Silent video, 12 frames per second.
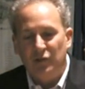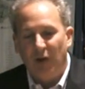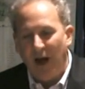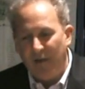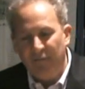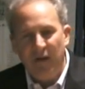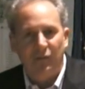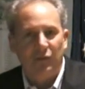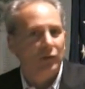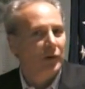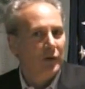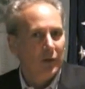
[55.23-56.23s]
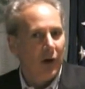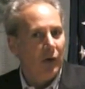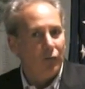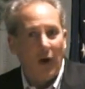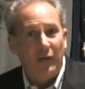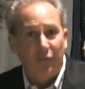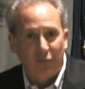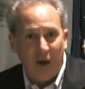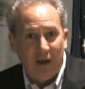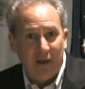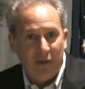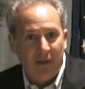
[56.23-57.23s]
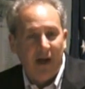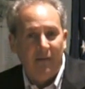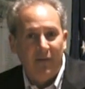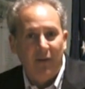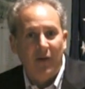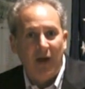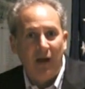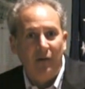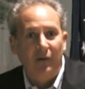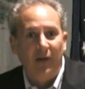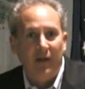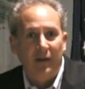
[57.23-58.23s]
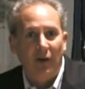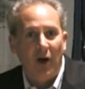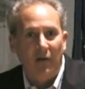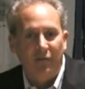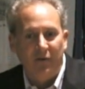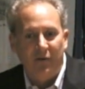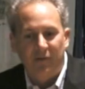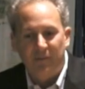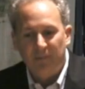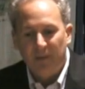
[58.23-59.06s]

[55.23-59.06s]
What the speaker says: You know, I've never run for anything. I've never held elected office.